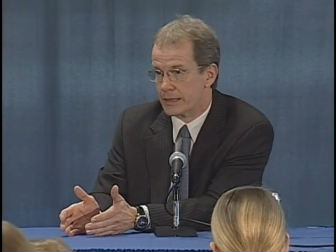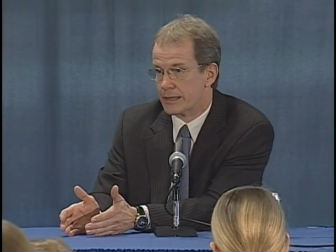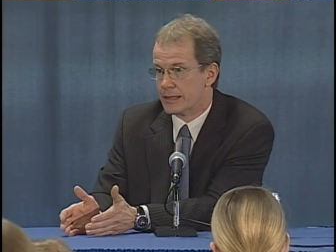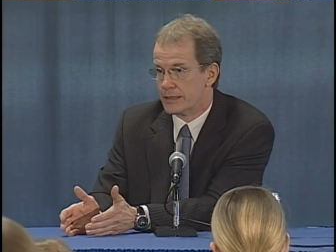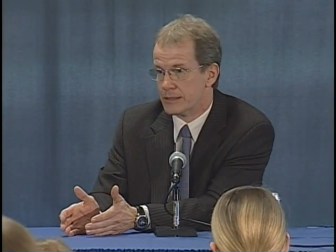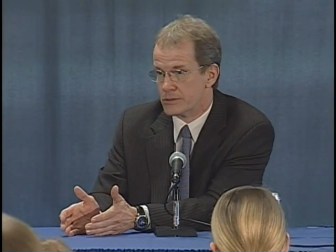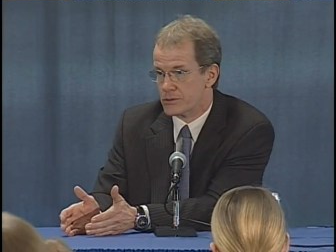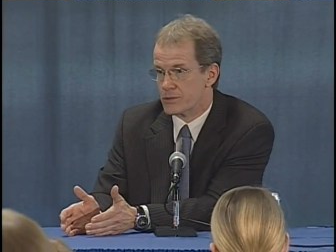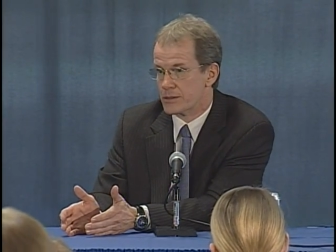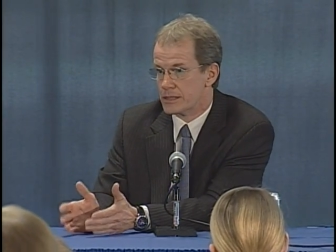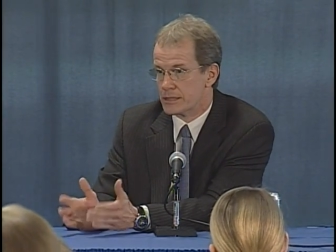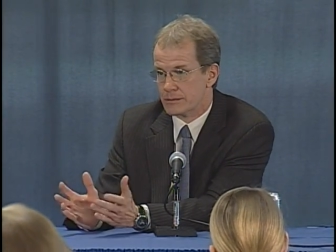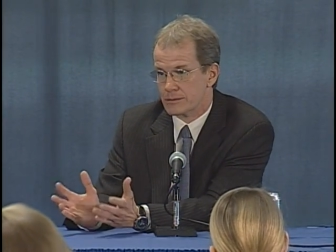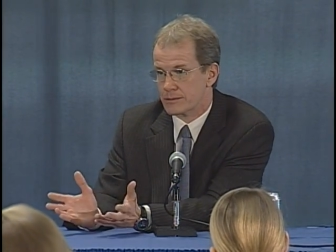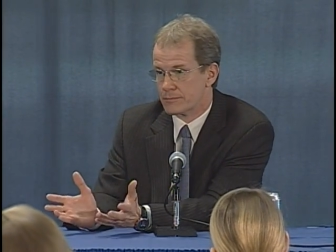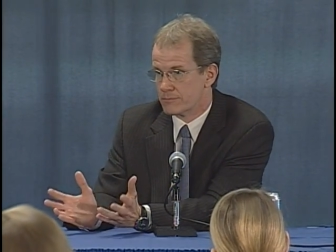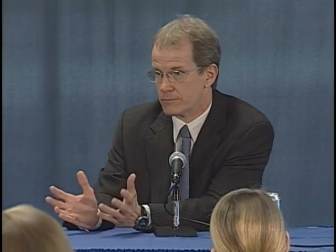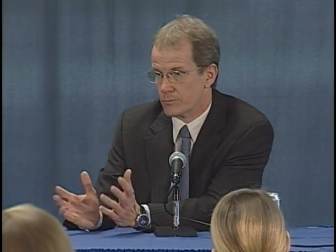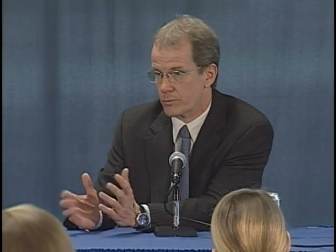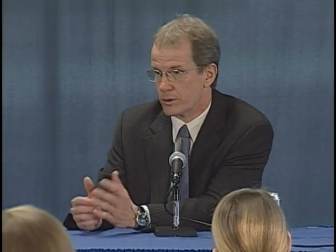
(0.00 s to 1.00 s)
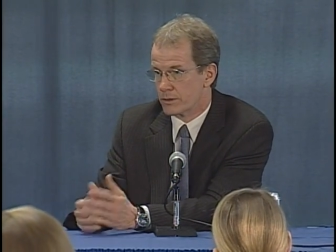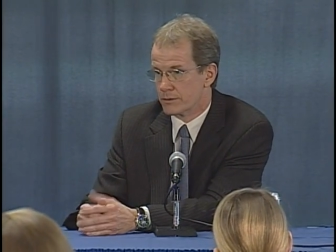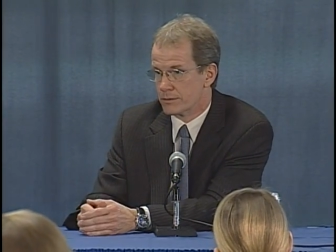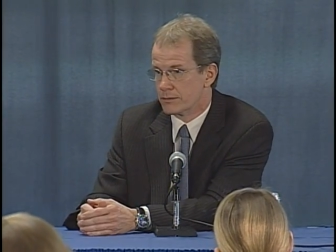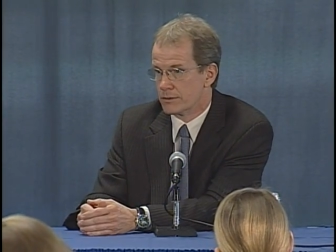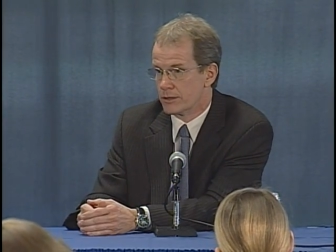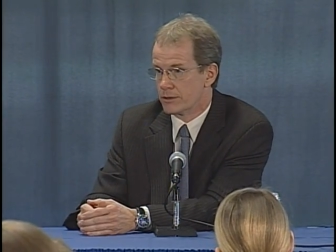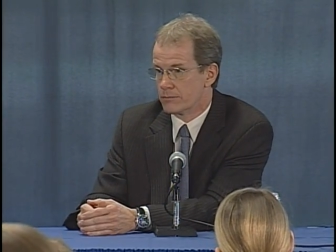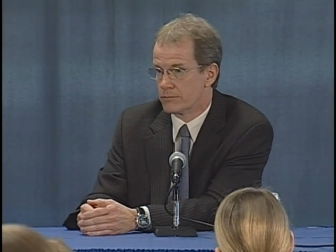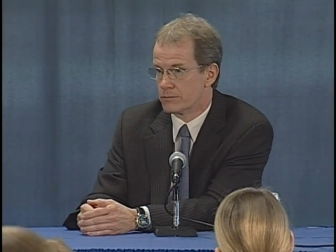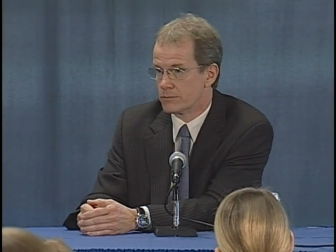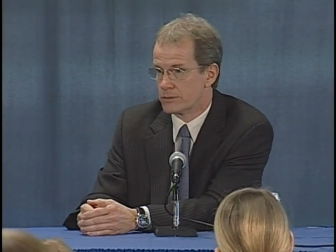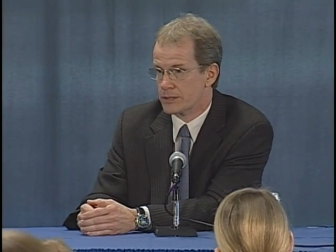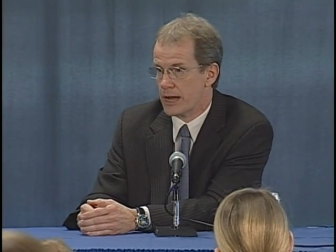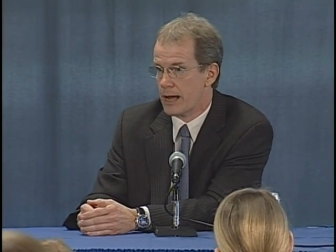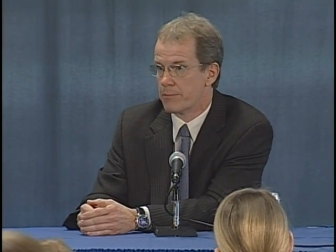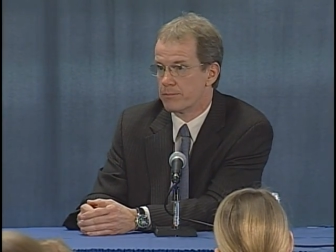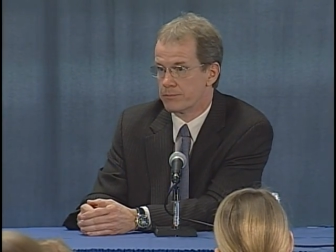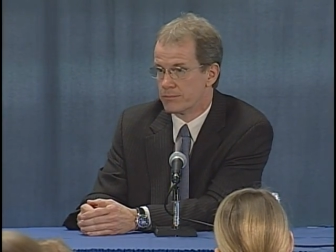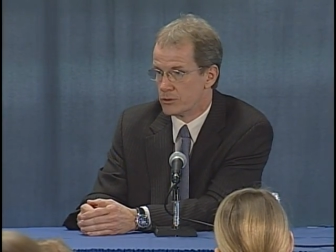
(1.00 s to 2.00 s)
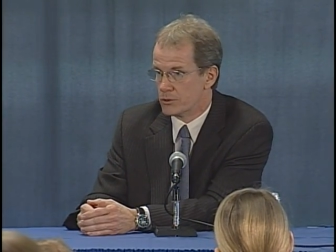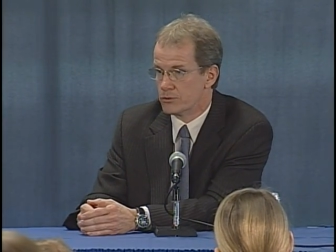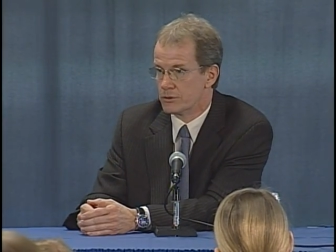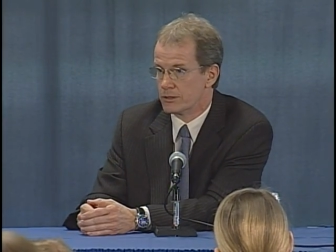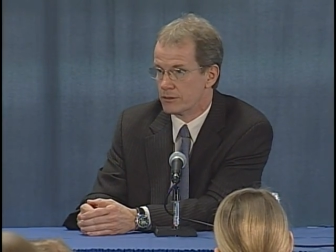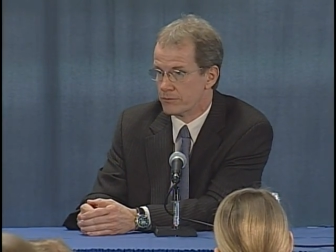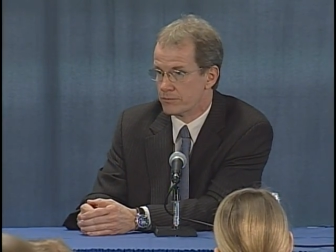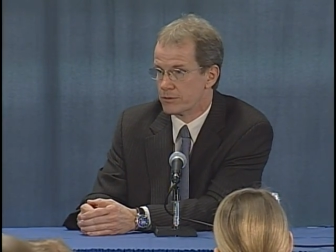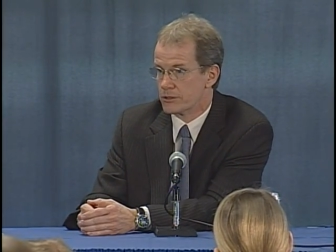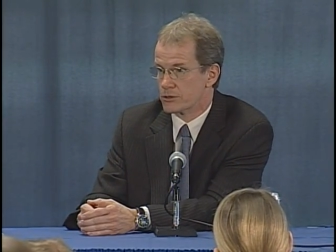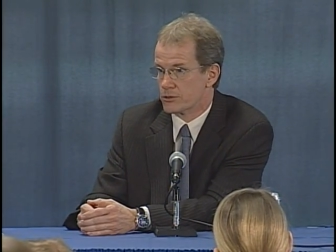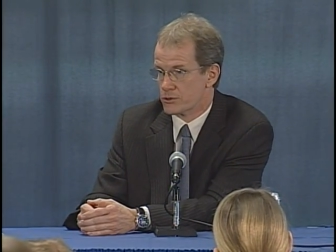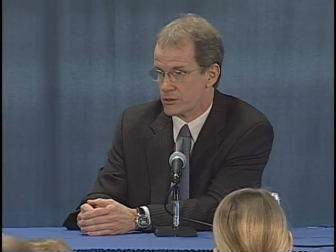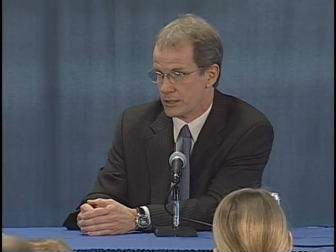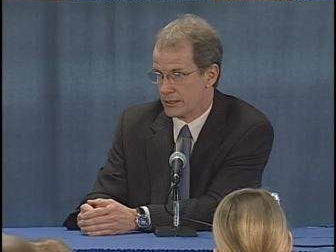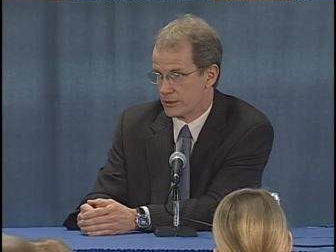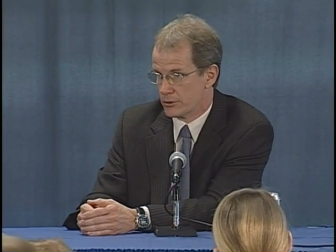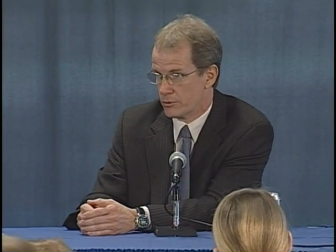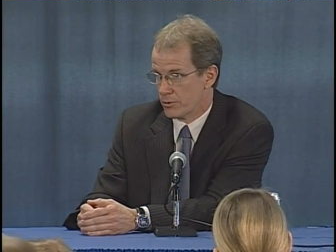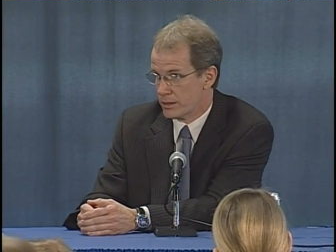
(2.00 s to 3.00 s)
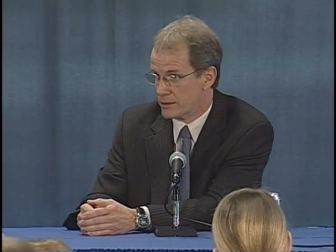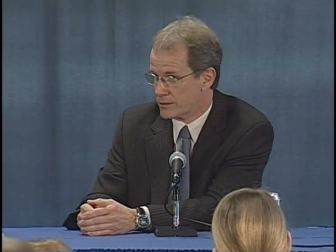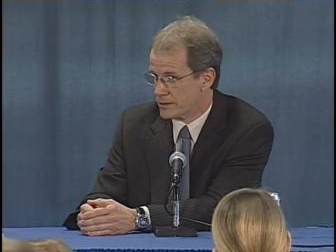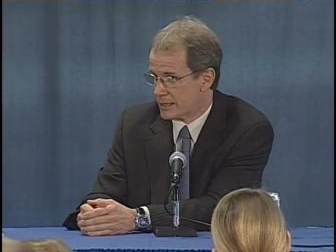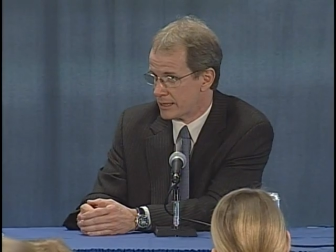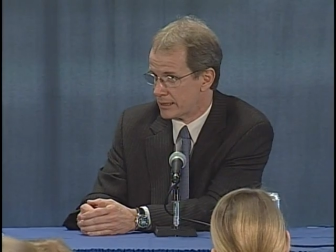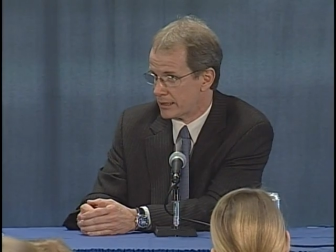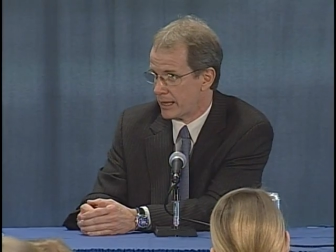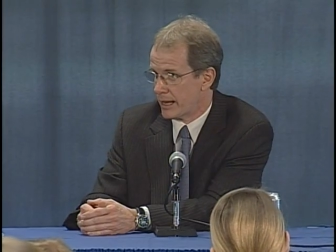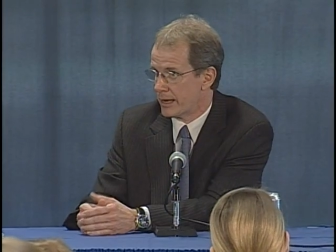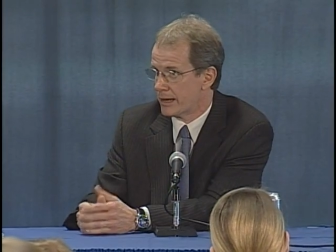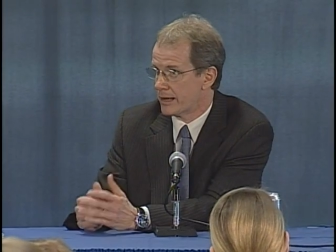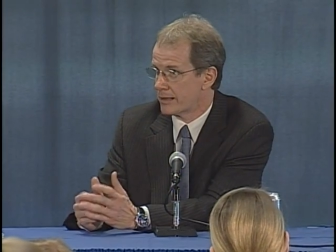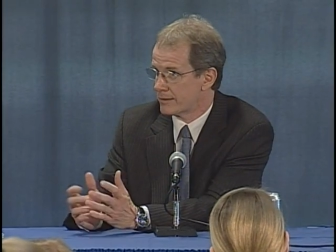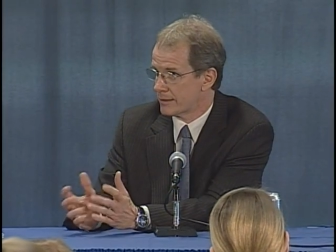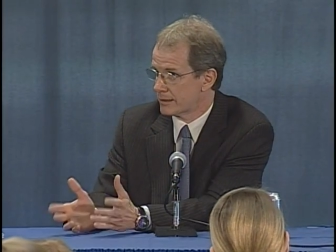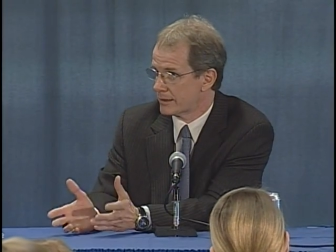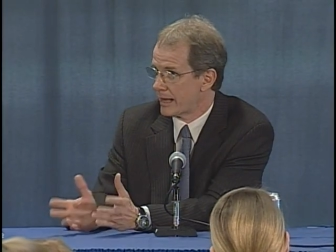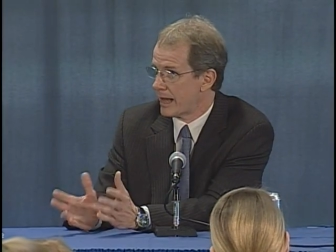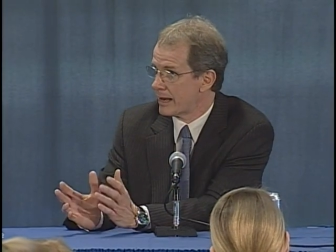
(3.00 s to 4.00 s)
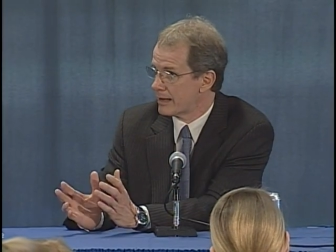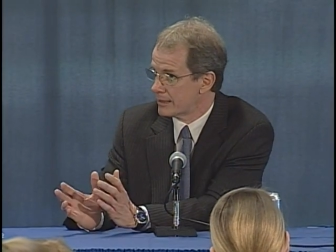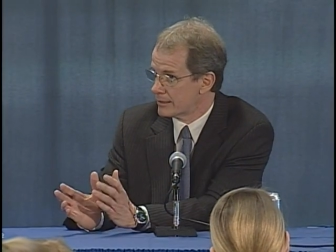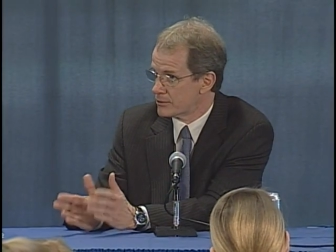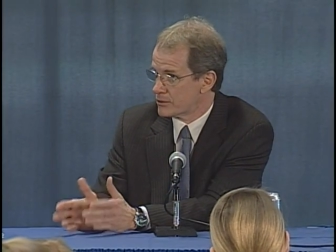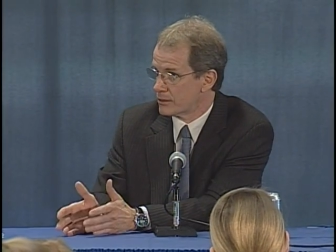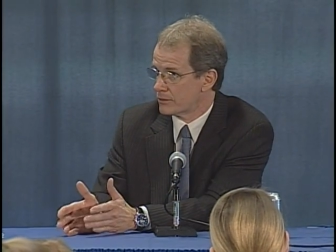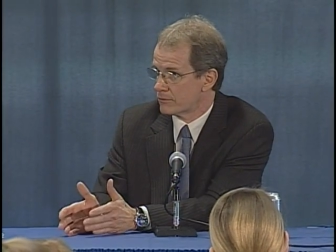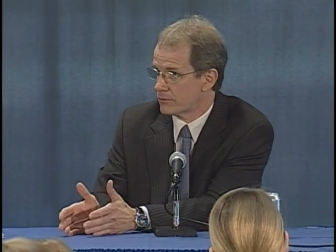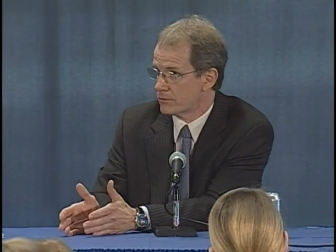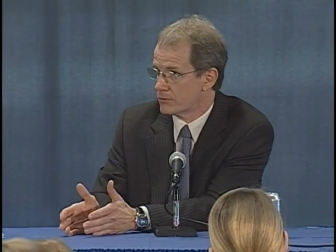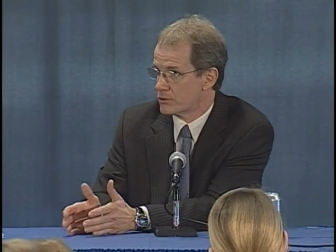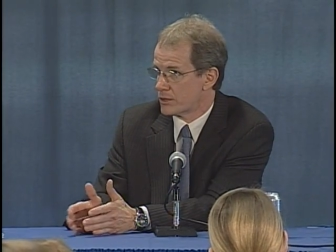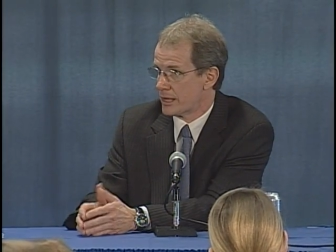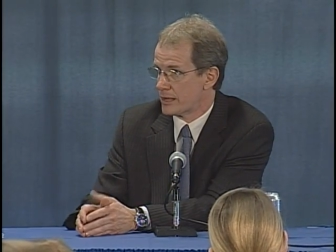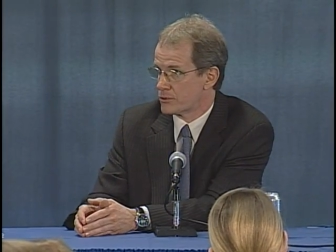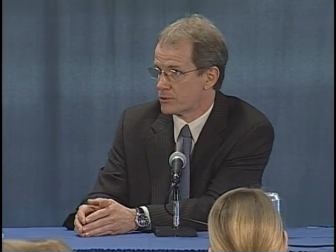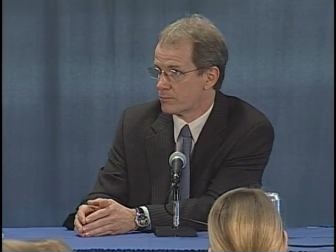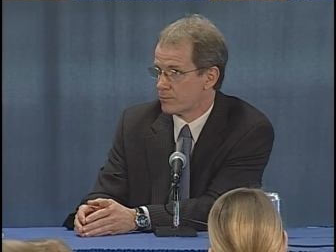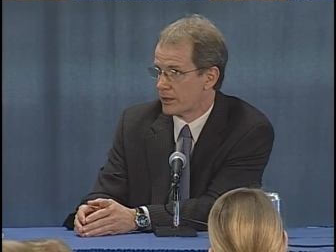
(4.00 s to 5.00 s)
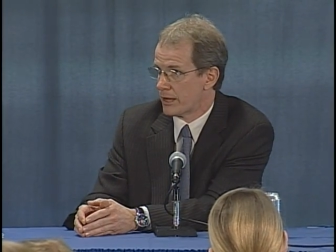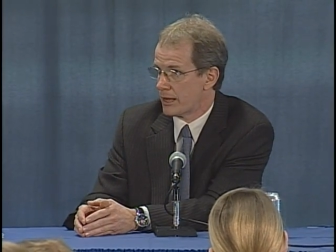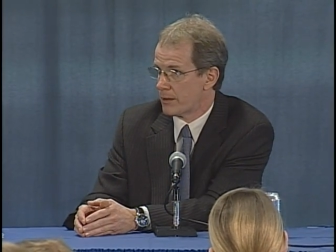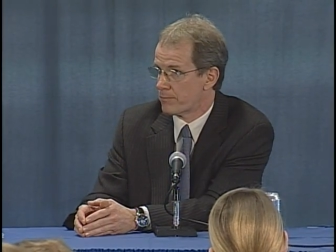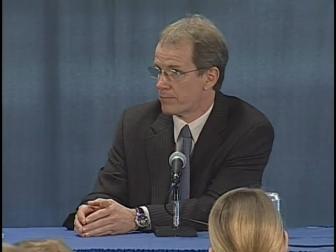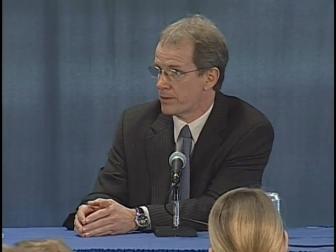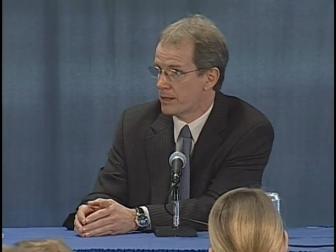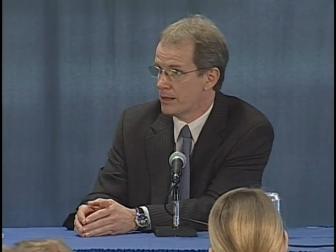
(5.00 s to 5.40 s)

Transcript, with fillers: He is the one of the you know top union officials in Illinois saying that, and I think that is an enthusiasm gap.